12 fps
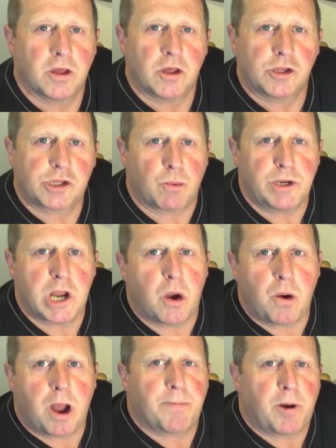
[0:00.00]
So we know
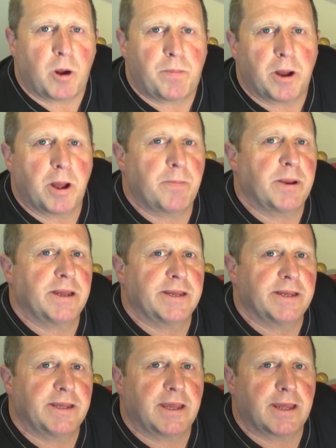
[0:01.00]
our pop-up
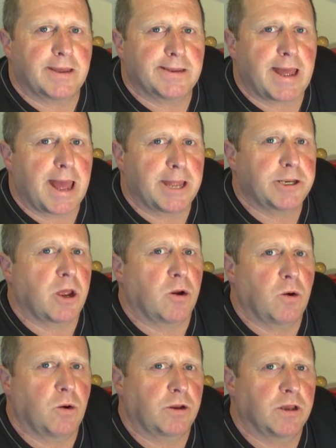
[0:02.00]
and our
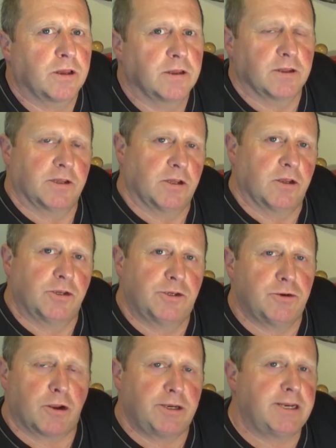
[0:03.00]
hook do
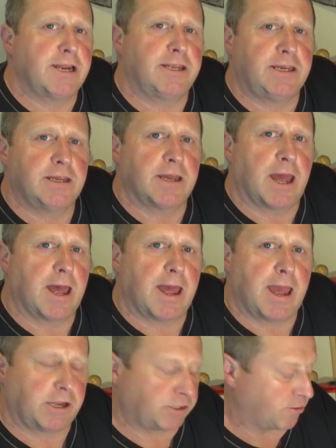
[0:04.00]
not need any
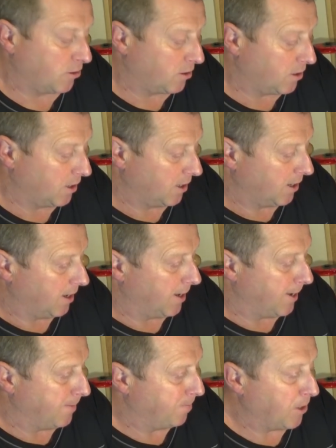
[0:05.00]
extra
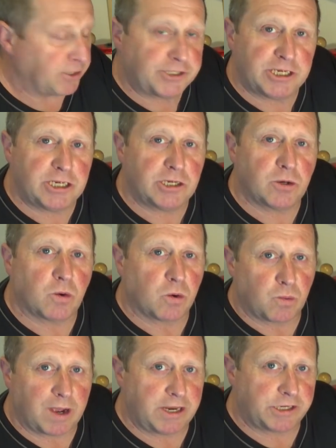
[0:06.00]
putty or
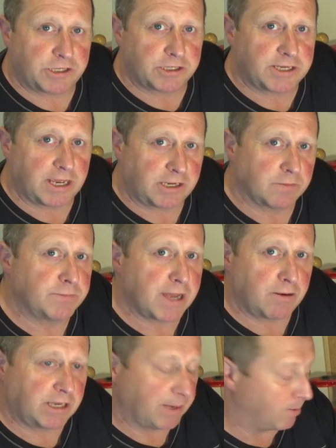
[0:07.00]
weights to take them
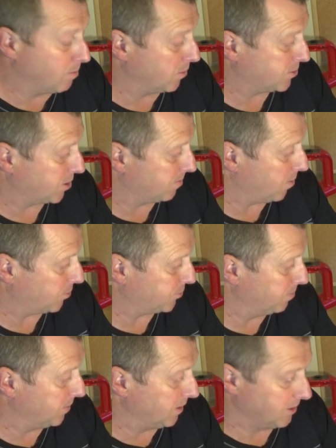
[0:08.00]
down, keep them onto the
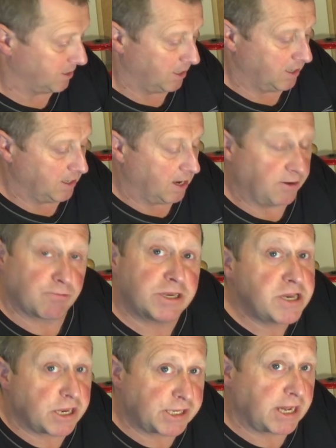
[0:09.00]
bottom. And the
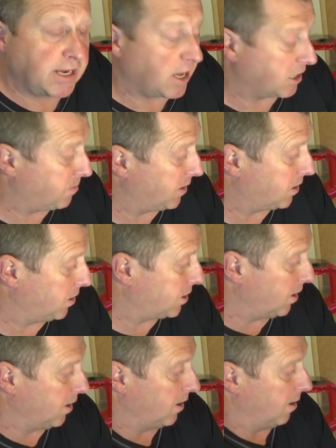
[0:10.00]
reason I say that is because
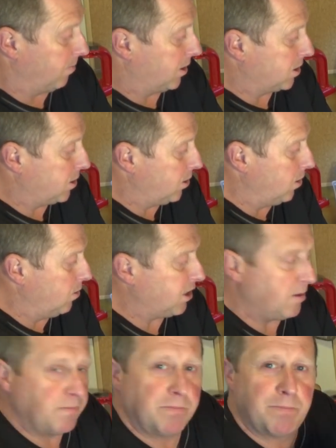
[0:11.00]
you're
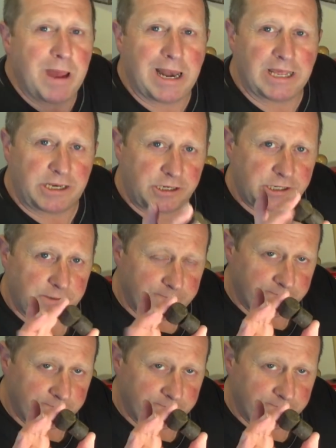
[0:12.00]
using pellets.